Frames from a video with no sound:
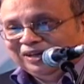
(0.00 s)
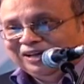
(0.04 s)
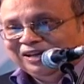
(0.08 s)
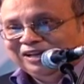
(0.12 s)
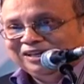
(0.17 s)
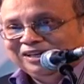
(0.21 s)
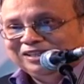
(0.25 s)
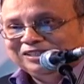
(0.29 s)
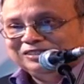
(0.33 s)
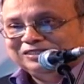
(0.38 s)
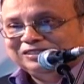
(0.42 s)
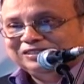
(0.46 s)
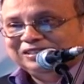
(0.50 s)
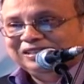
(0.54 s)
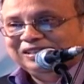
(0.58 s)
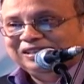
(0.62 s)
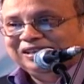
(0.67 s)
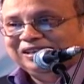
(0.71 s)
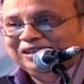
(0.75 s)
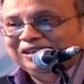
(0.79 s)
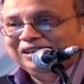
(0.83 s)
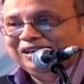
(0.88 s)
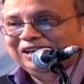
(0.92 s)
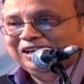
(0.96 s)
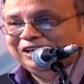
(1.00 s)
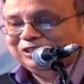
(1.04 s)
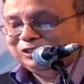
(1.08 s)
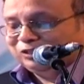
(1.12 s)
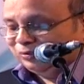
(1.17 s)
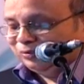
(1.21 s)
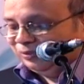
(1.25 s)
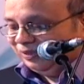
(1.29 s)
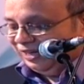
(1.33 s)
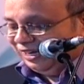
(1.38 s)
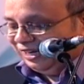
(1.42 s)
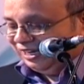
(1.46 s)
his
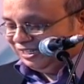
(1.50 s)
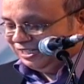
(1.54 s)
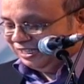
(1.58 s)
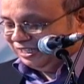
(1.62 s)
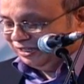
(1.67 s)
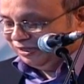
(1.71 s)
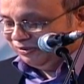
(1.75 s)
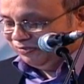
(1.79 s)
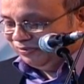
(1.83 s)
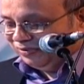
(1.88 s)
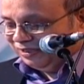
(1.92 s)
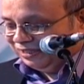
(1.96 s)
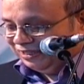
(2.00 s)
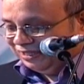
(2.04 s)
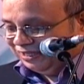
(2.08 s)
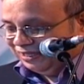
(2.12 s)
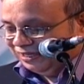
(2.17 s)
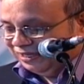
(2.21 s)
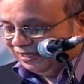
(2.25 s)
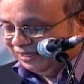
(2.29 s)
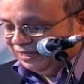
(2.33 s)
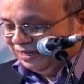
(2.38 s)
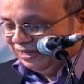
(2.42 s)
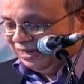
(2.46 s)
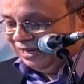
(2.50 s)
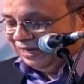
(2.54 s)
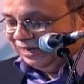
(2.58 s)
education with a